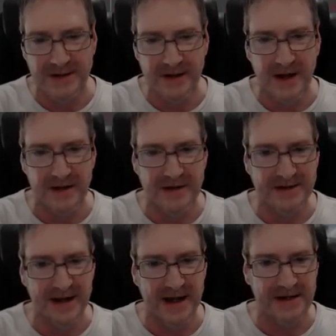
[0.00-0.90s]
So yeah,
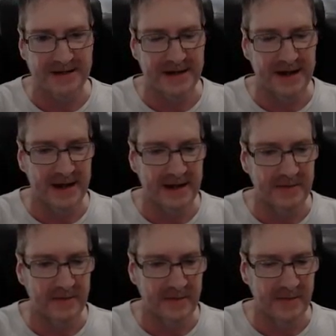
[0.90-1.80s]
this again is the
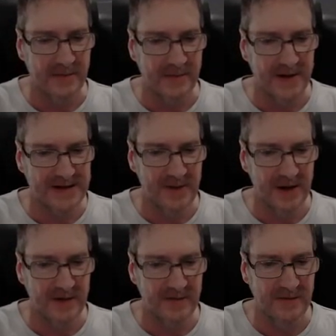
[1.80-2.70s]
um, the
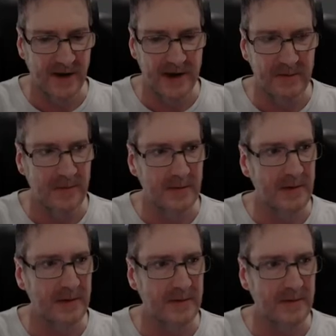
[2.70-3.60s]
smoke and flame
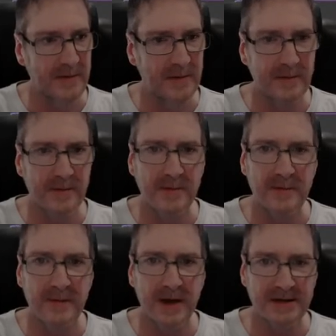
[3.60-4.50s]

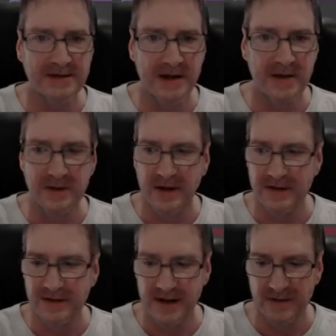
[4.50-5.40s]
example
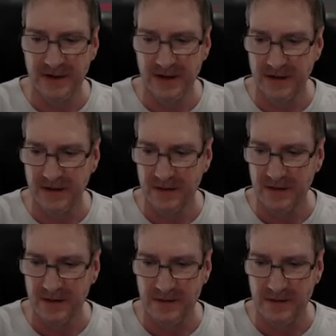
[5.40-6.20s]
I think they're giving you.